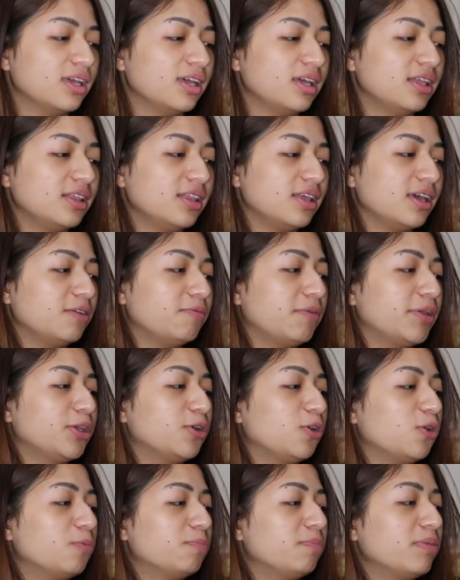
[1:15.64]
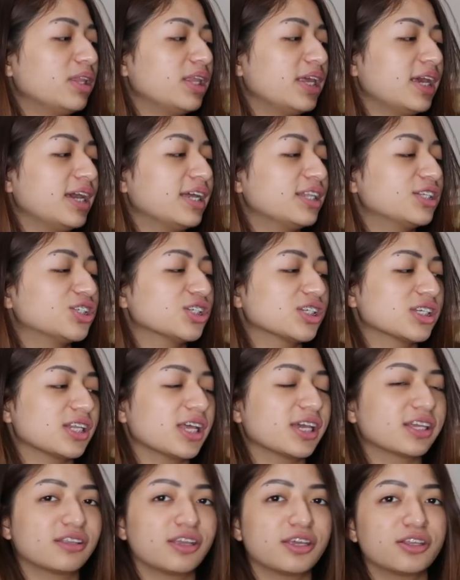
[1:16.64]
And then, when you open it, just
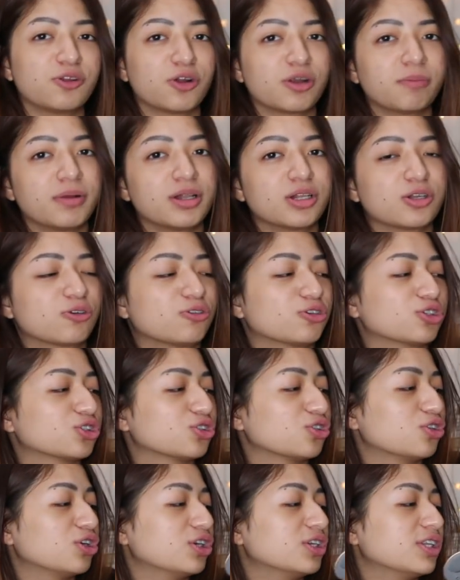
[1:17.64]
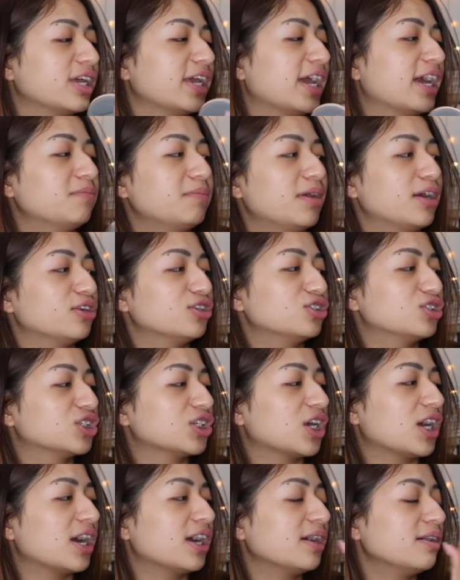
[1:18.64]
like the normal cushion, ayan, meron
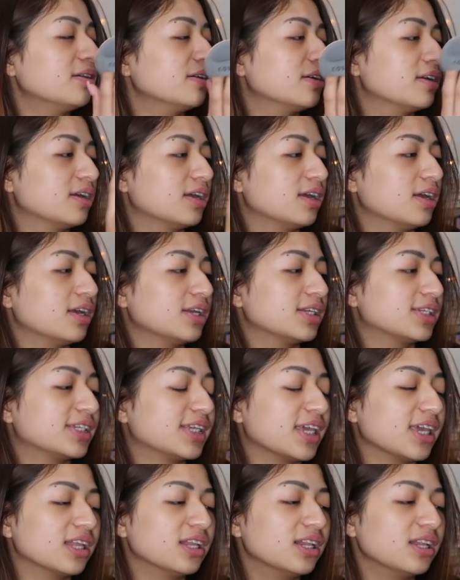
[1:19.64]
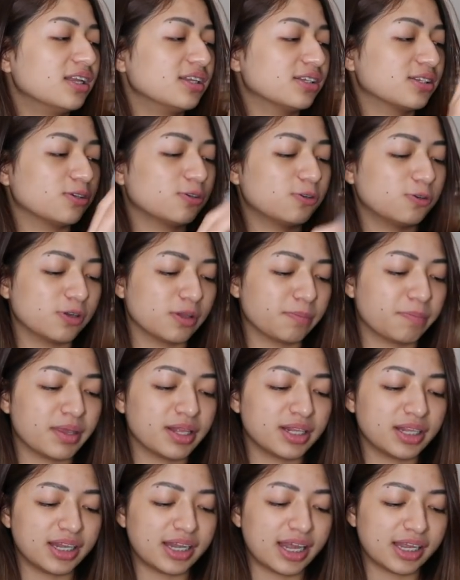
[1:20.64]
siyang seal. So,
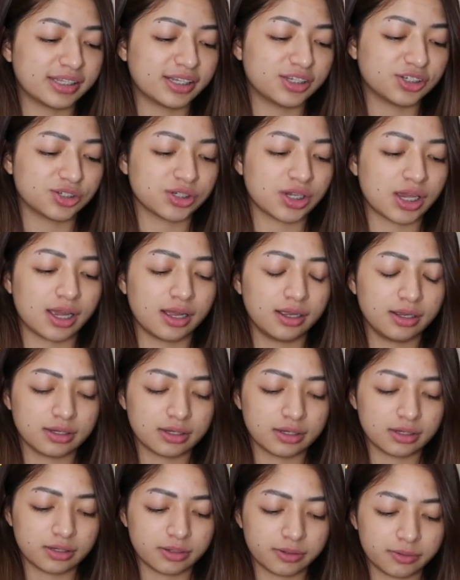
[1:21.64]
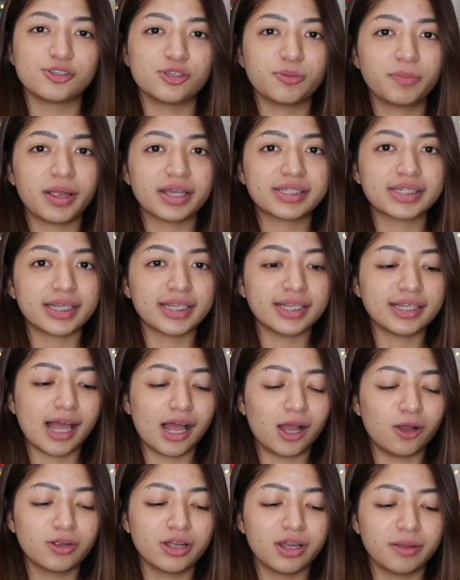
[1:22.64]
ipila natin siya. Super excited
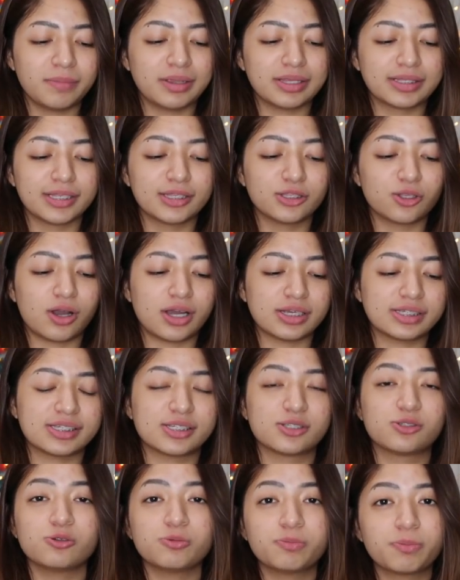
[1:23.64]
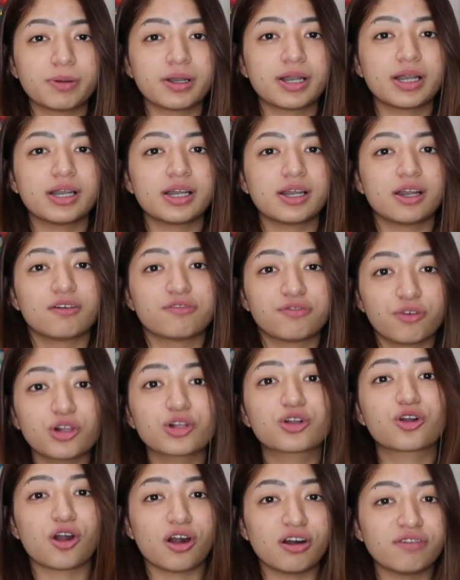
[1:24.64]
na akong gamitin to kasi super
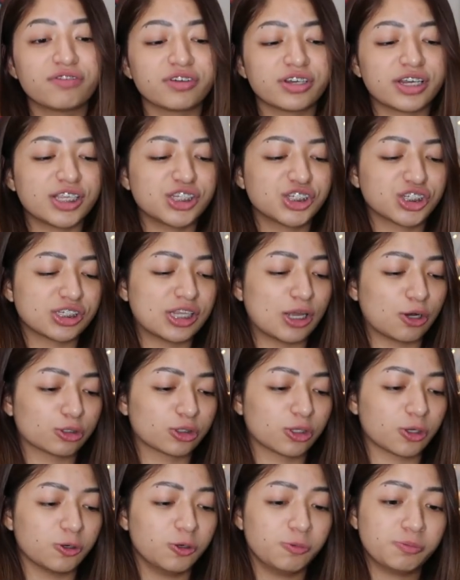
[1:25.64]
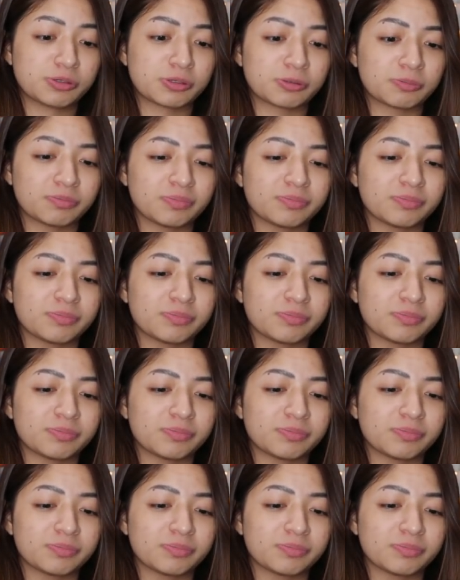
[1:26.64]
full coverage daw to. Oops.